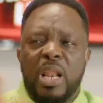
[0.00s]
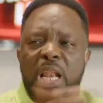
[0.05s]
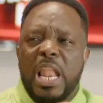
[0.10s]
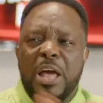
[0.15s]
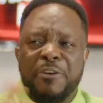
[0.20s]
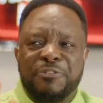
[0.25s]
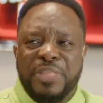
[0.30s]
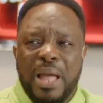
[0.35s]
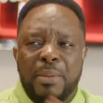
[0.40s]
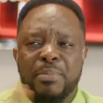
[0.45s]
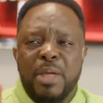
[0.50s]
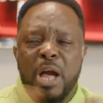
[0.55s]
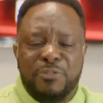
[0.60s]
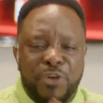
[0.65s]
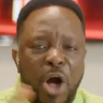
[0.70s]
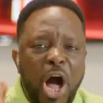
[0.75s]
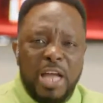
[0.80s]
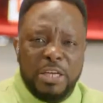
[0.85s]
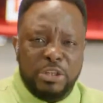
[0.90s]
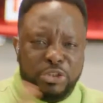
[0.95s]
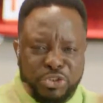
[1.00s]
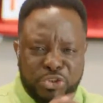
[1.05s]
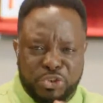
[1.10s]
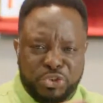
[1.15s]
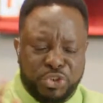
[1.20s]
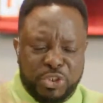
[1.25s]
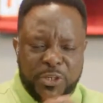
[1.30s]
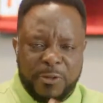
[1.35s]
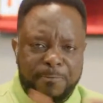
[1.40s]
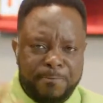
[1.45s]
lift up your
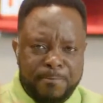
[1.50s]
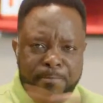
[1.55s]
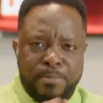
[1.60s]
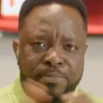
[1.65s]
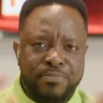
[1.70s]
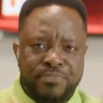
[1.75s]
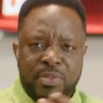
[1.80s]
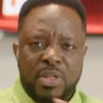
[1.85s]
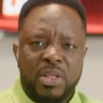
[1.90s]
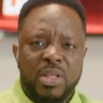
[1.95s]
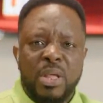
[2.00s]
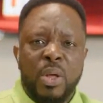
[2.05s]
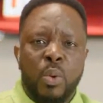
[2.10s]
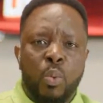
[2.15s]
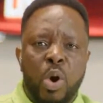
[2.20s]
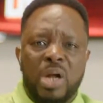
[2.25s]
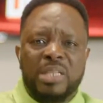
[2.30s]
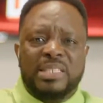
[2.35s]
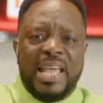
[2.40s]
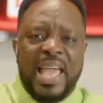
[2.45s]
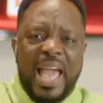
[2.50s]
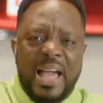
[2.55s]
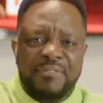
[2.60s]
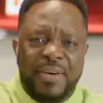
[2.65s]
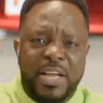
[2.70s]
voice. Whatever